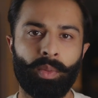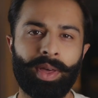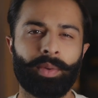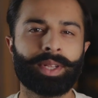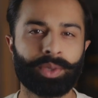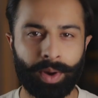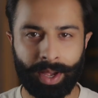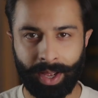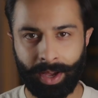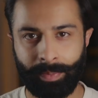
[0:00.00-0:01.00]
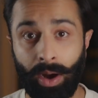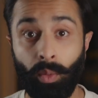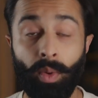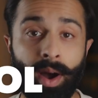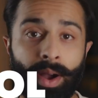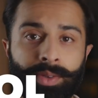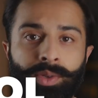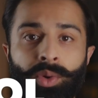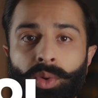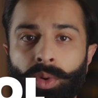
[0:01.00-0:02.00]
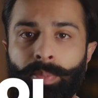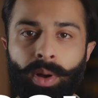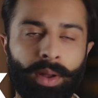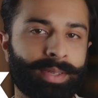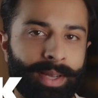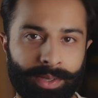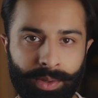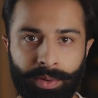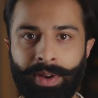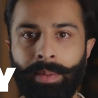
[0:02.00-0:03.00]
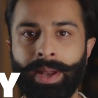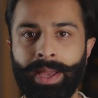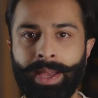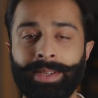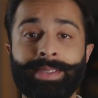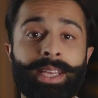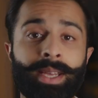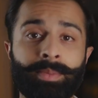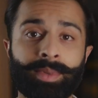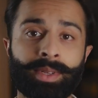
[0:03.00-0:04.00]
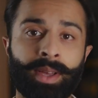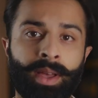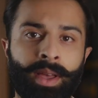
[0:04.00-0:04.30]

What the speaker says: Whether we're talking about work, school, politics, or family, it seems